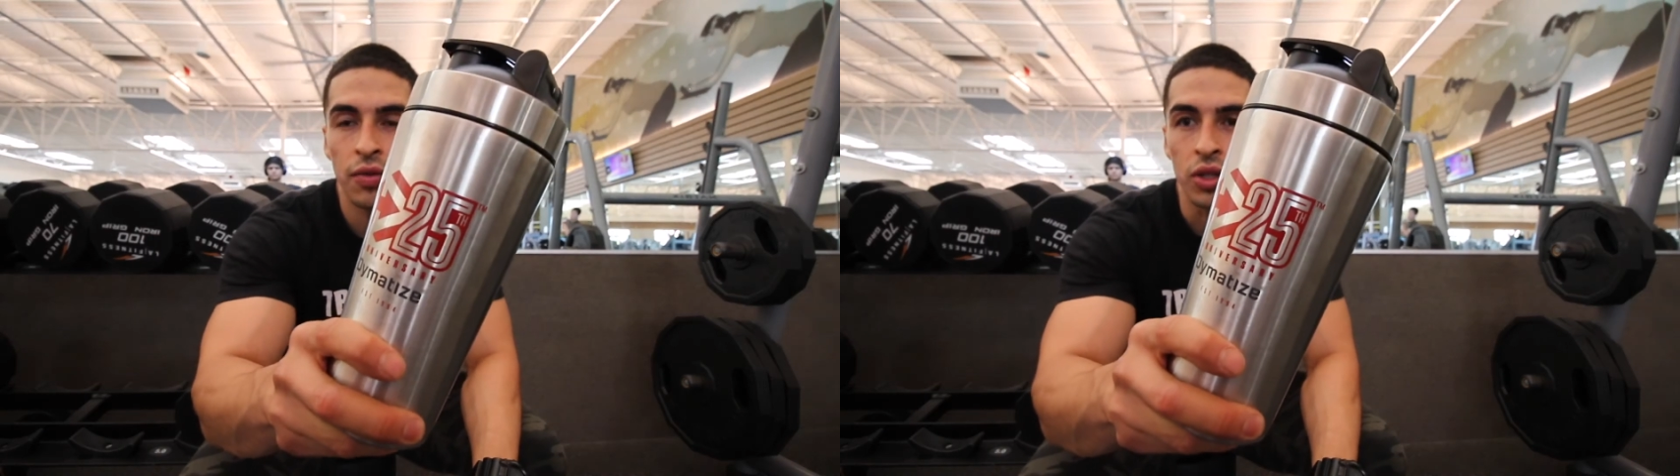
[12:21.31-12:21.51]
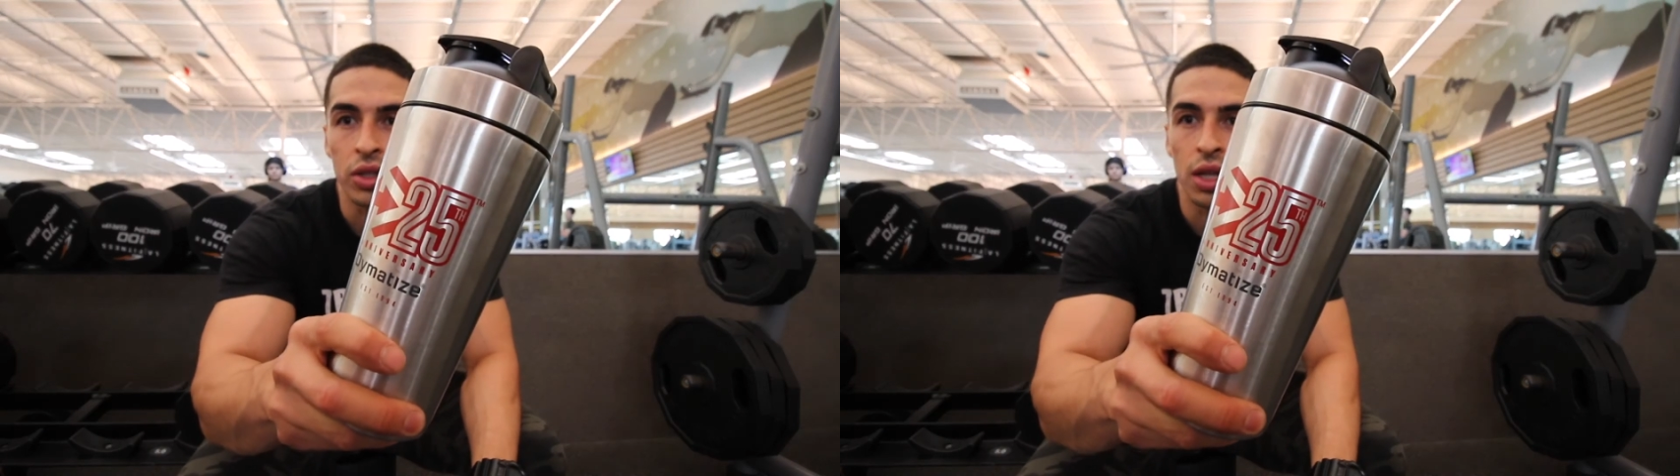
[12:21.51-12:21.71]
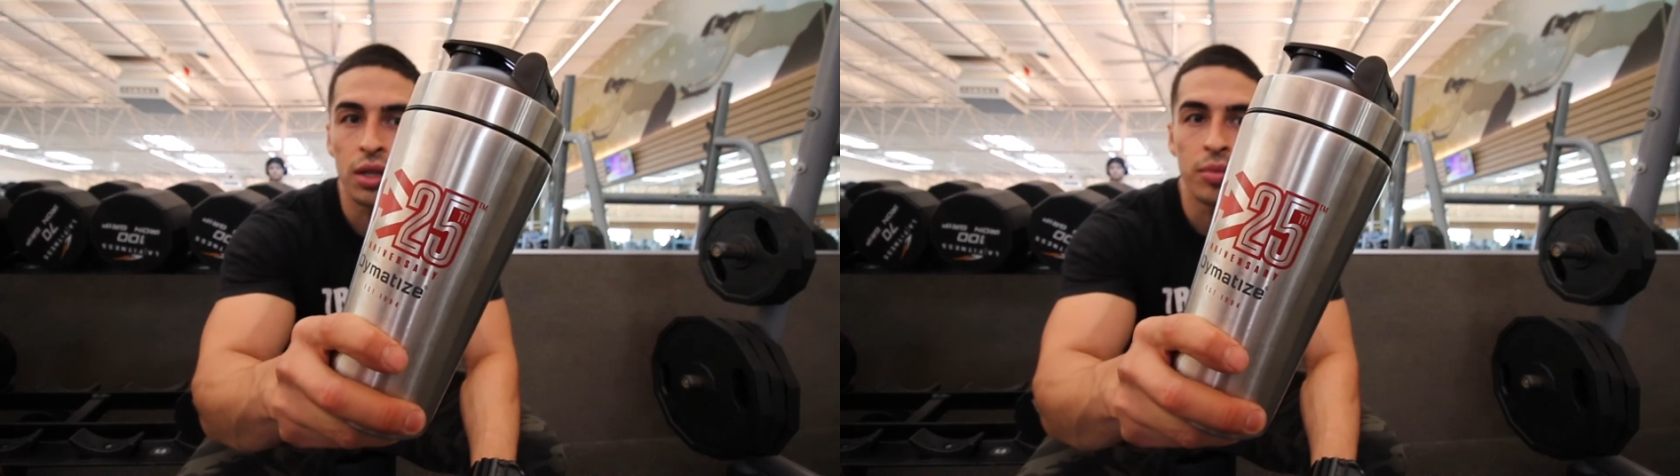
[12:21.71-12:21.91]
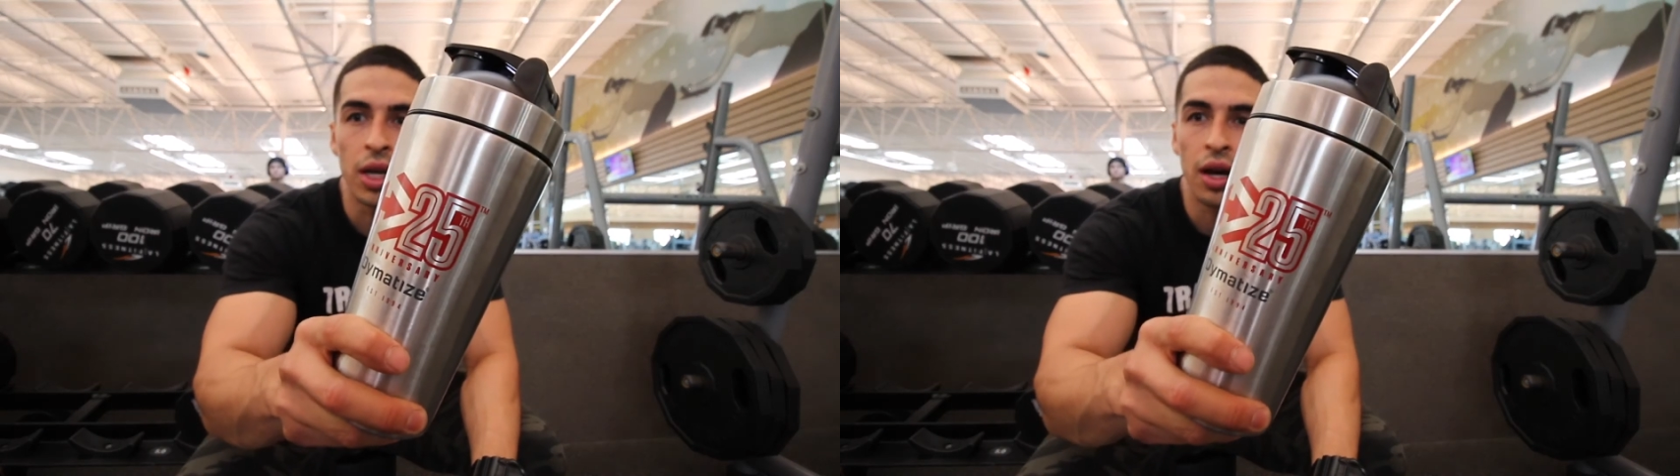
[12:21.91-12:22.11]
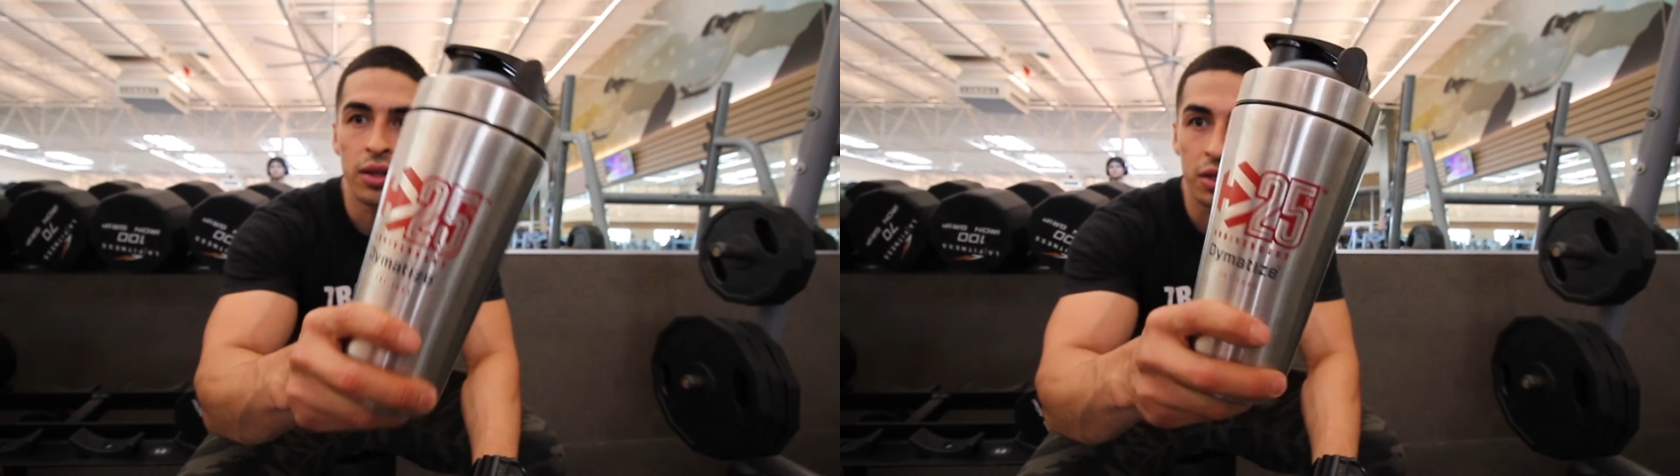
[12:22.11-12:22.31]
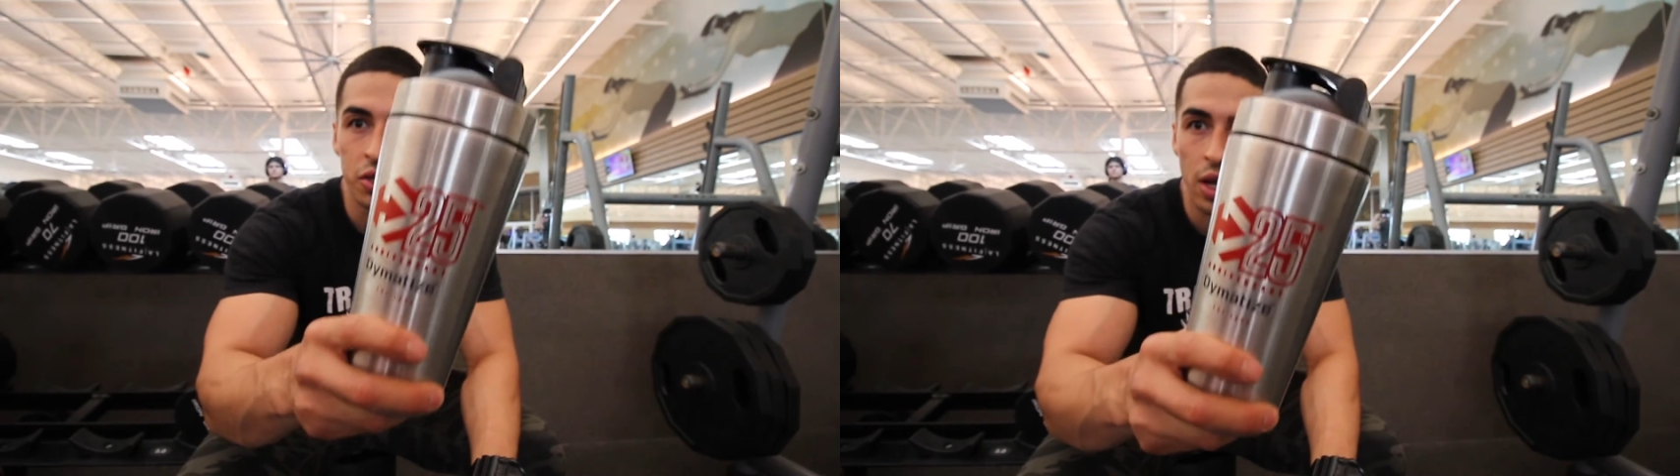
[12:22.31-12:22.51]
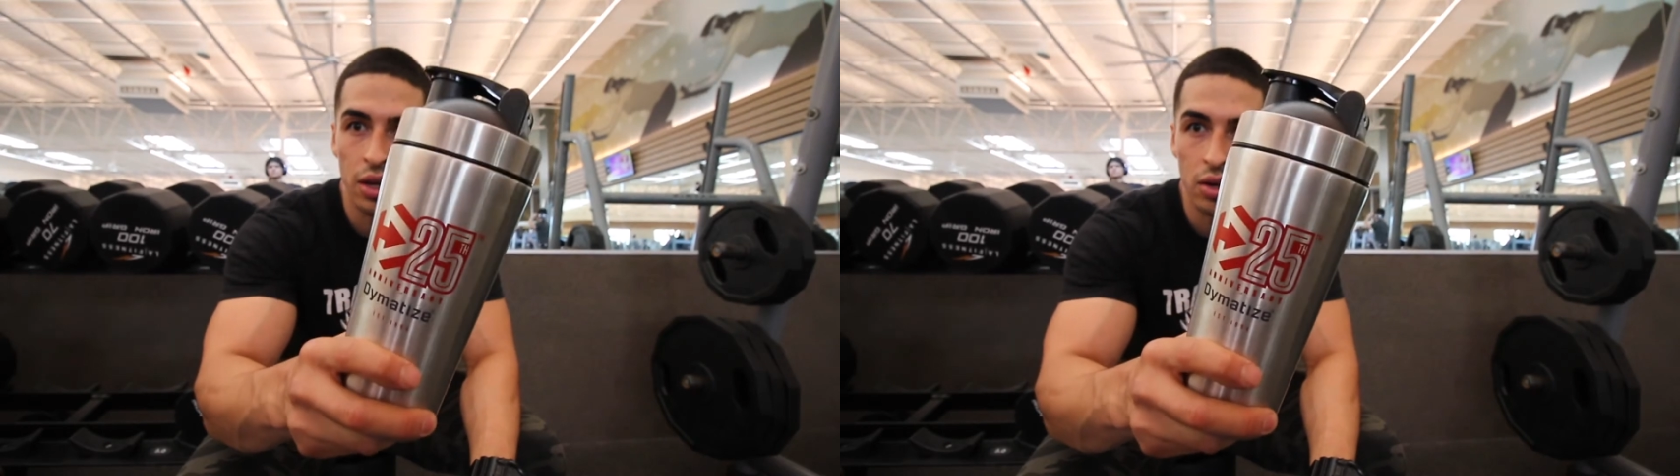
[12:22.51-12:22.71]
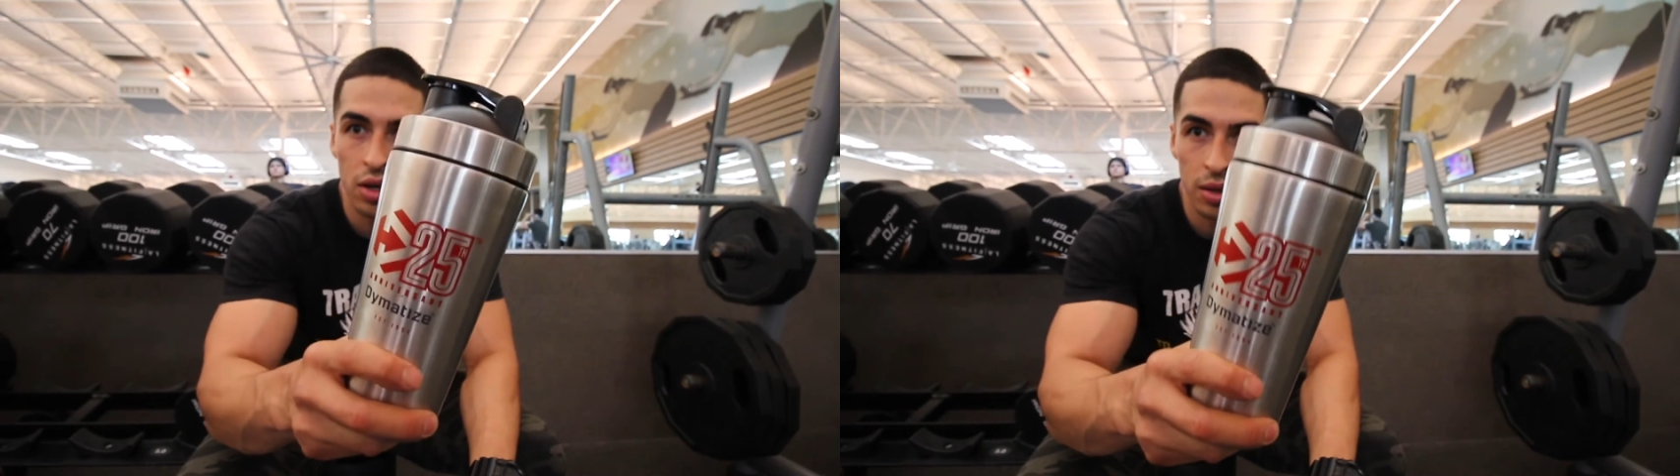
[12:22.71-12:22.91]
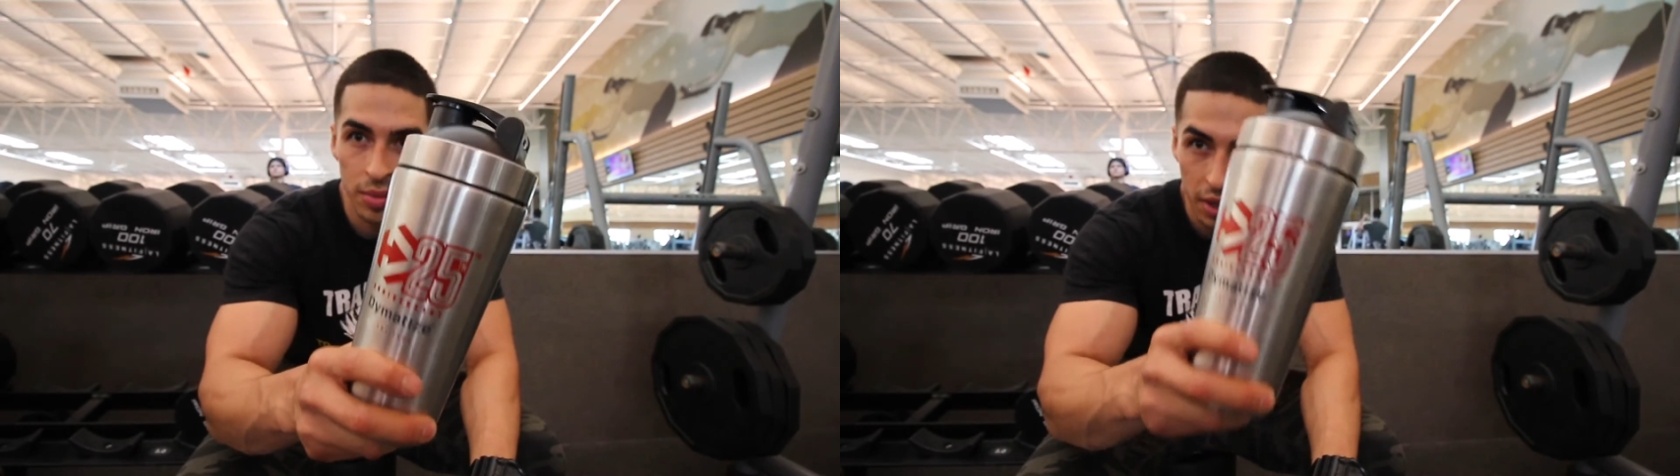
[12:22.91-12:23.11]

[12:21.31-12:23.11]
for sending me out this shaker cup.